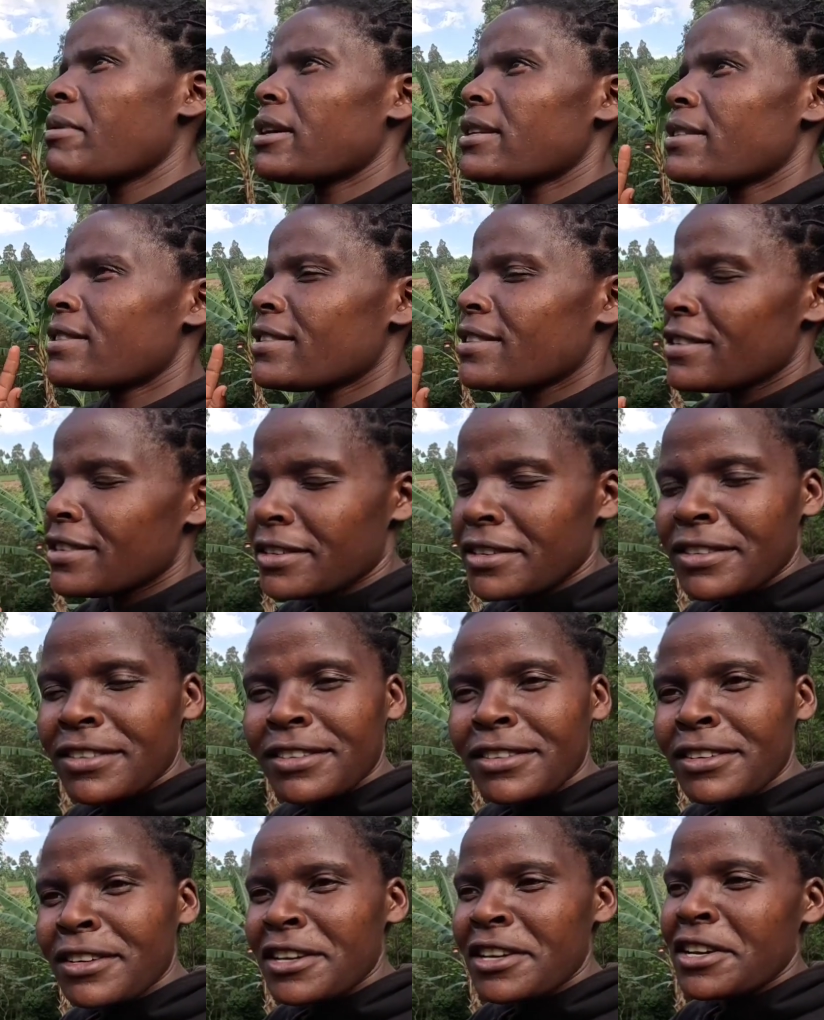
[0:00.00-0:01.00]
but
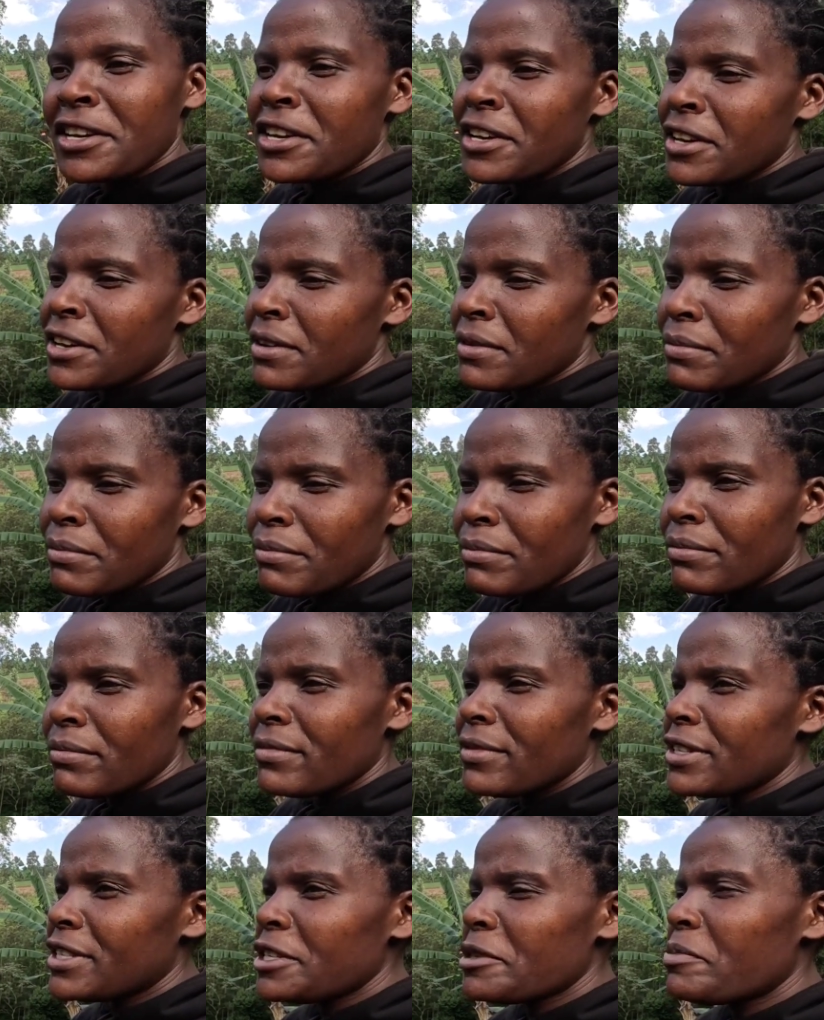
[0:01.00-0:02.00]

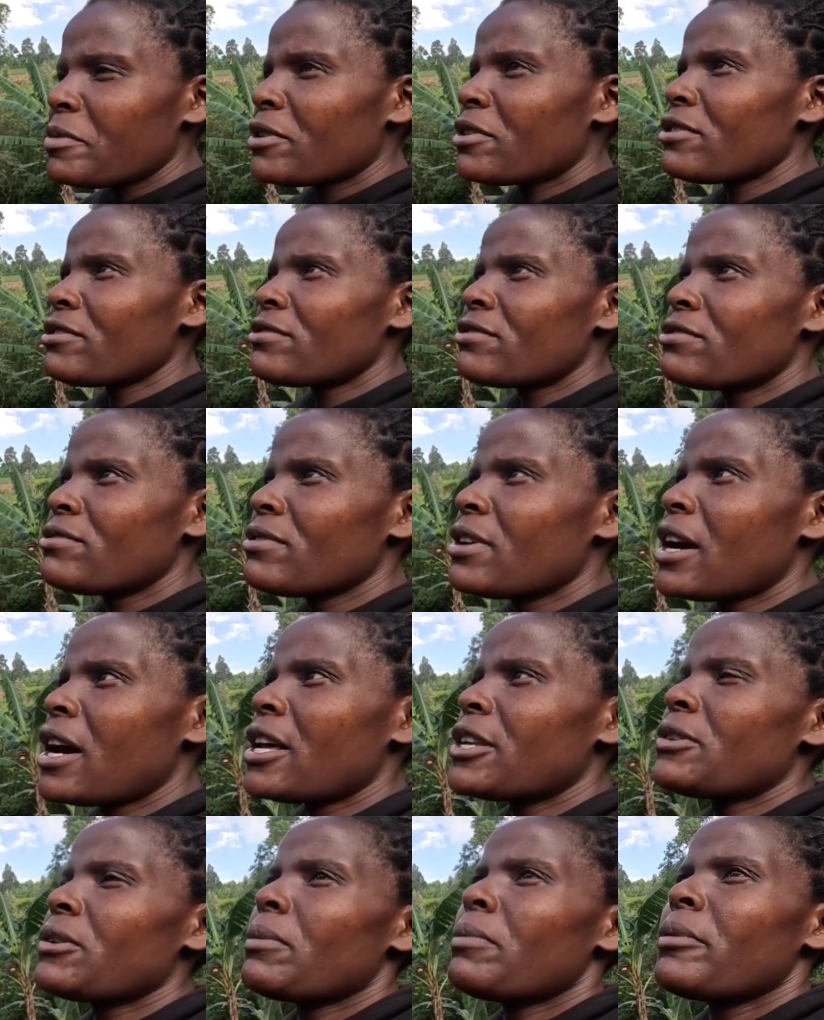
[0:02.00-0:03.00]
it is because you
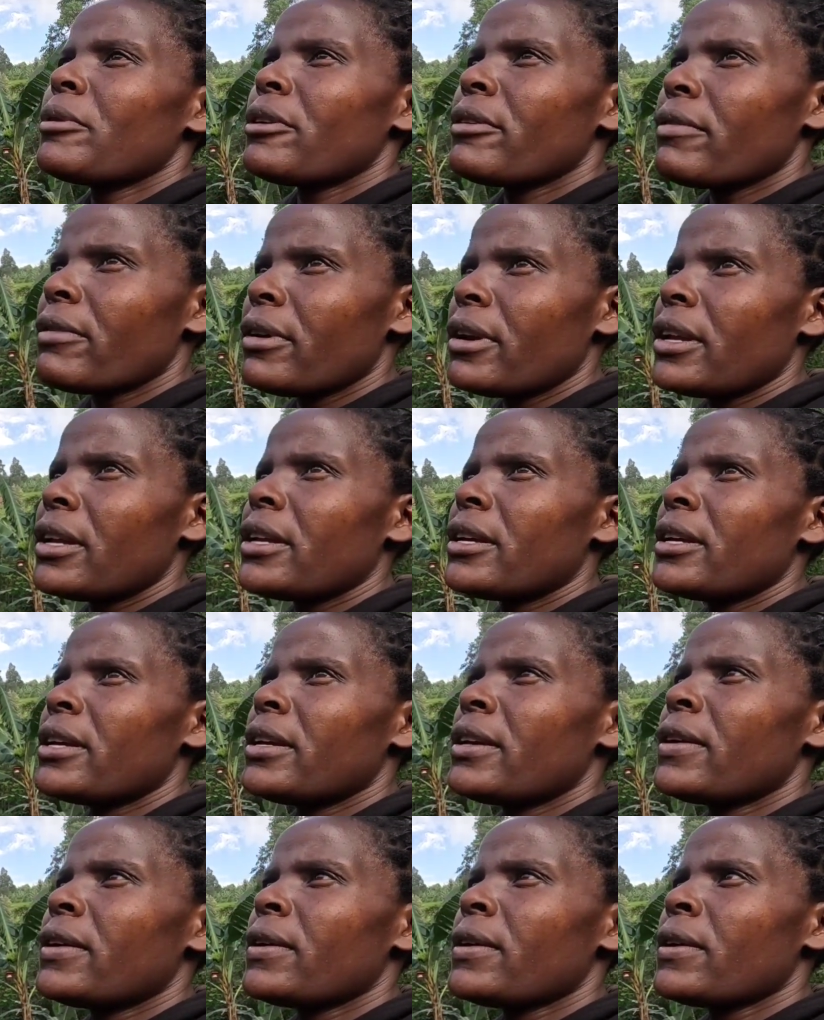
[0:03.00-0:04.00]
guys you've been
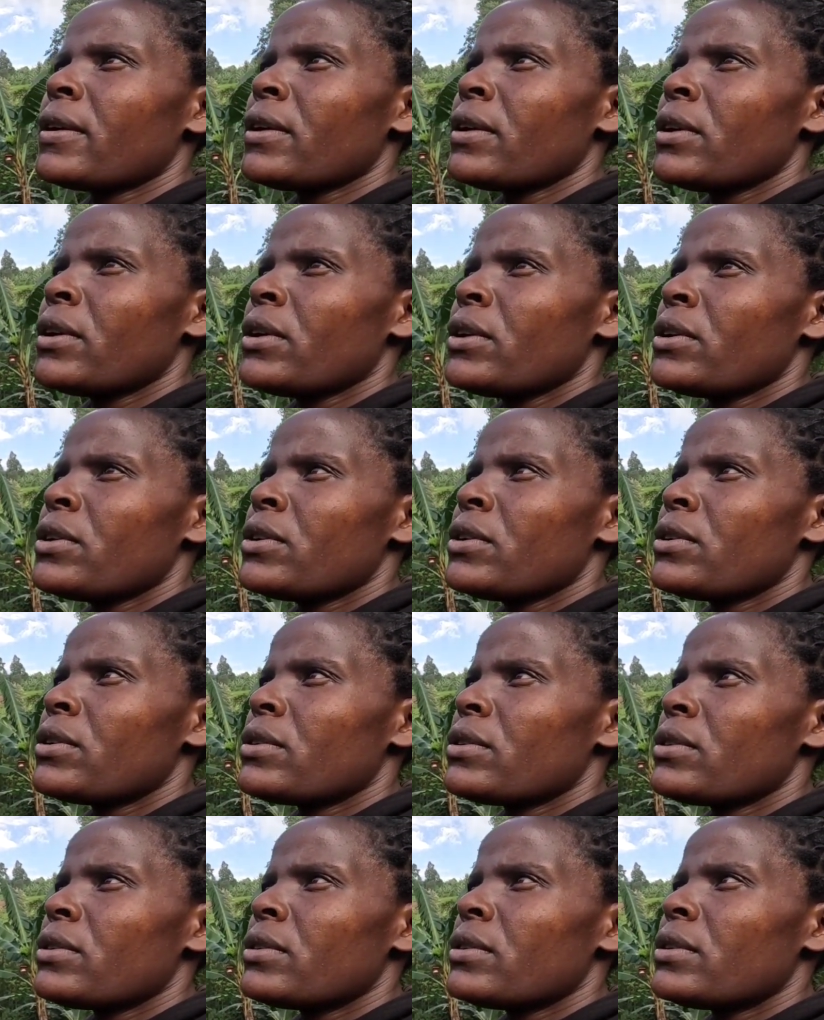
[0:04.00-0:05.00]
really
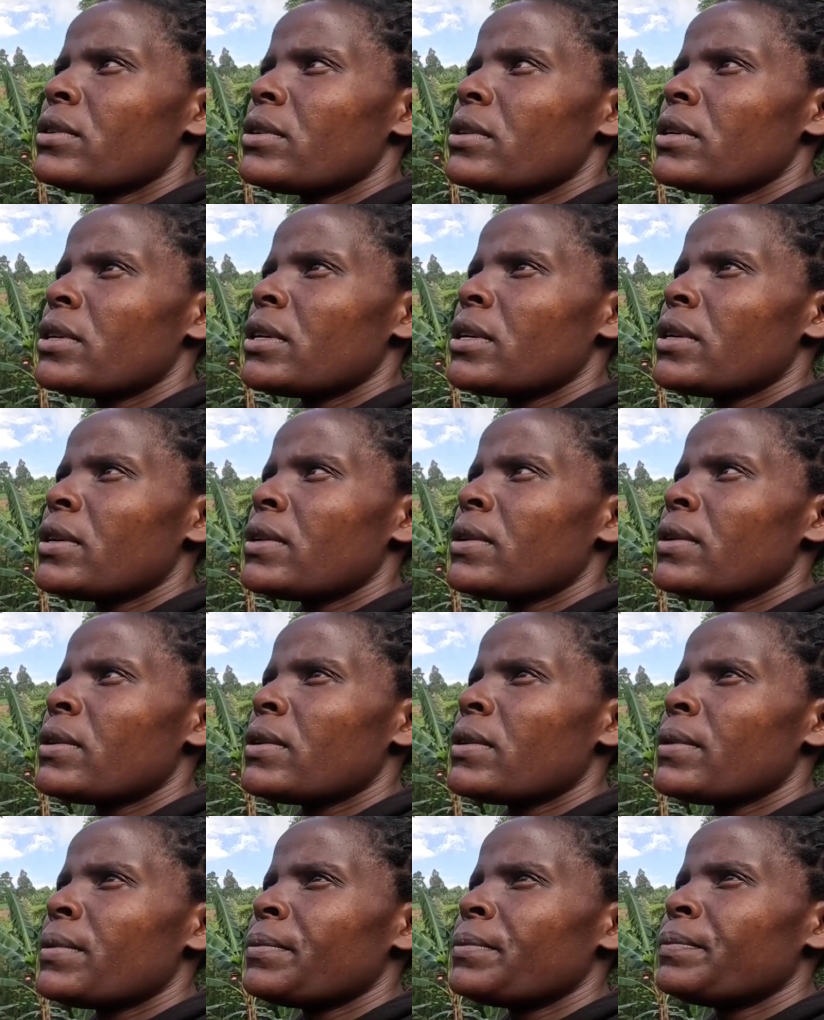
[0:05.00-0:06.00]

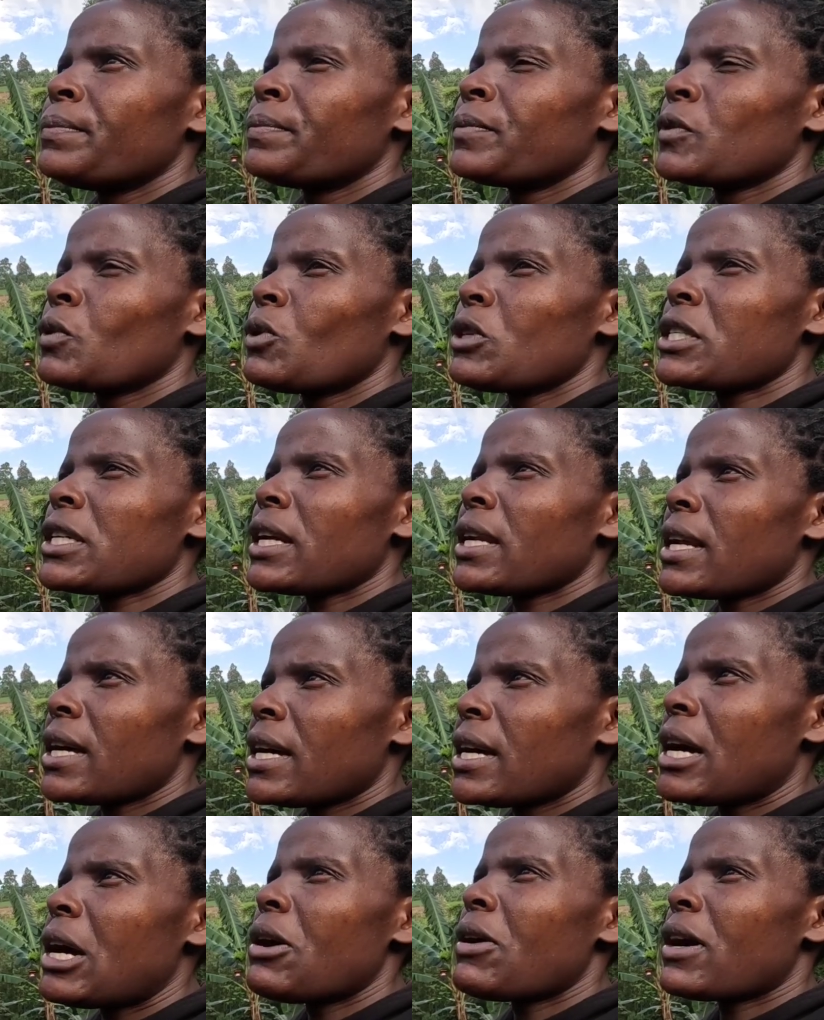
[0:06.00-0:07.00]
um what can
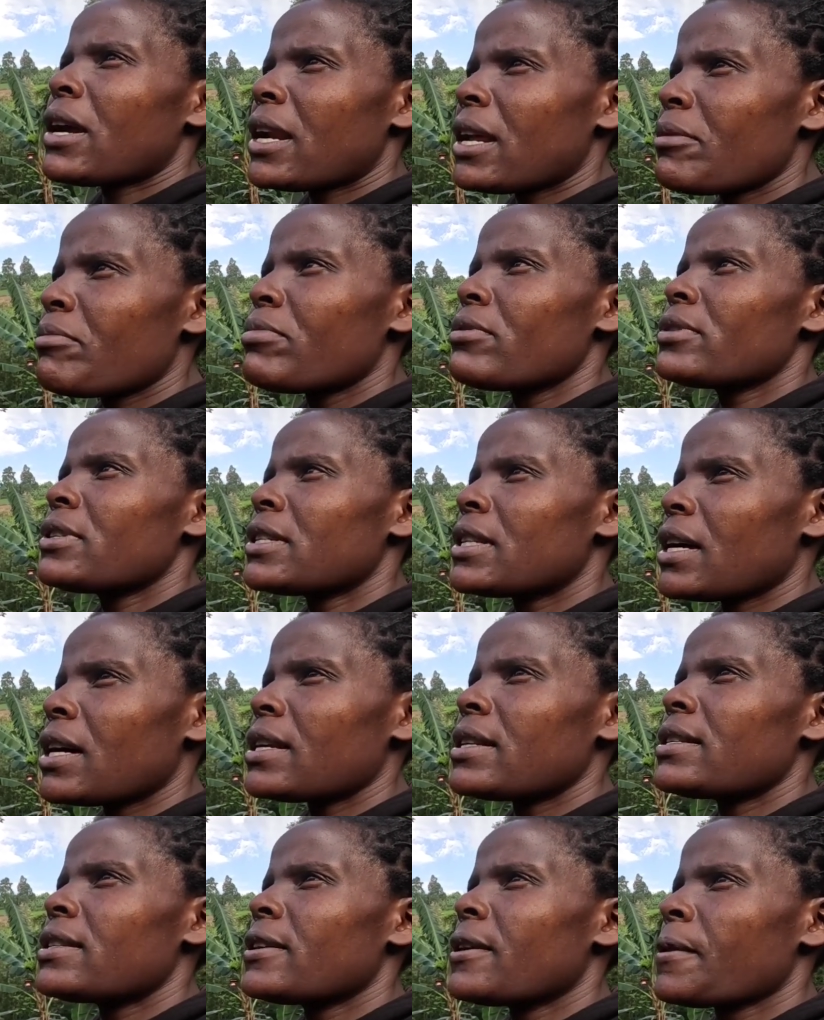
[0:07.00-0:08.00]
i how can i put
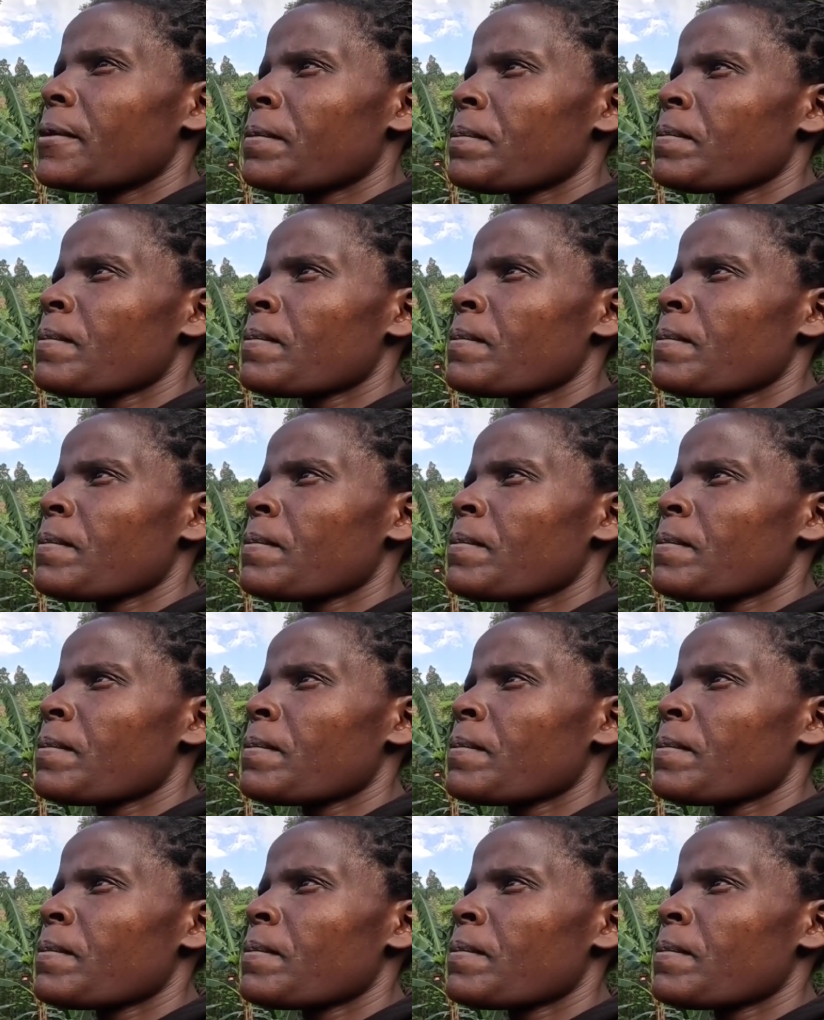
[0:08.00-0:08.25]
that